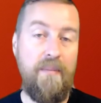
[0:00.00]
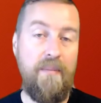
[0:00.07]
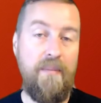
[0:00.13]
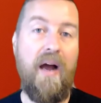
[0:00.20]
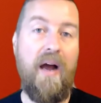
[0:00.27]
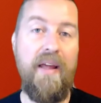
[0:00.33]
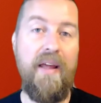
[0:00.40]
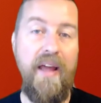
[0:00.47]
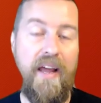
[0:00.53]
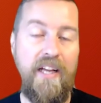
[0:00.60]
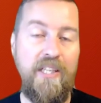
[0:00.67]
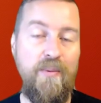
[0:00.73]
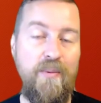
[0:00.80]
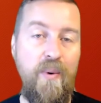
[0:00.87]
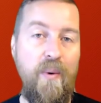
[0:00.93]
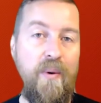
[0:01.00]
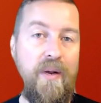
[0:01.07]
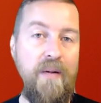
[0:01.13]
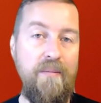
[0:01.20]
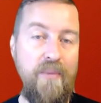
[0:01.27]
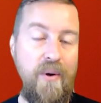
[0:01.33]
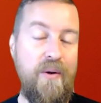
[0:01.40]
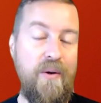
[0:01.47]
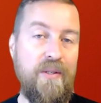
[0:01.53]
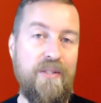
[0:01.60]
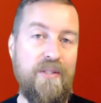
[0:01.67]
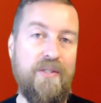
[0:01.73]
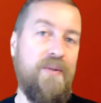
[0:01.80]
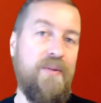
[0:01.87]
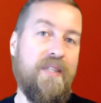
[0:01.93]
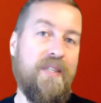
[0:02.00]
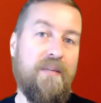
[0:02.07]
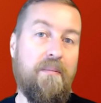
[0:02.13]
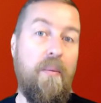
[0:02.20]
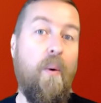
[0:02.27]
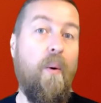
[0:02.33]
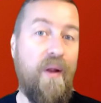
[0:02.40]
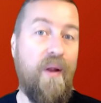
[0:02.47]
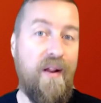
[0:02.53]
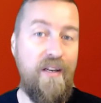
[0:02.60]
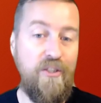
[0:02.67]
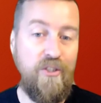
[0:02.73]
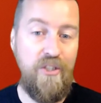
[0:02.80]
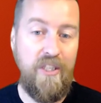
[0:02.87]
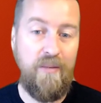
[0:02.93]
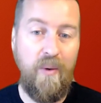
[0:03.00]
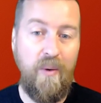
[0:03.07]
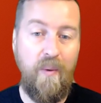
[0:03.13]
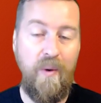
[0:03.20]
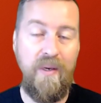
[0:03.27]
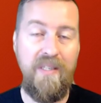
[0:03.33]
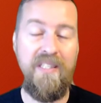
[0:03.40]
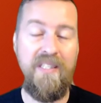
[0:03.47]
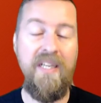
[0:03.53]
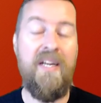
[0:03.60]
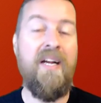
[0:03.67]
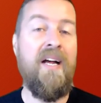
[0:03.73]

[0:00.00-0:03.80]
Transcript: by exporting products or importing cheaper ones.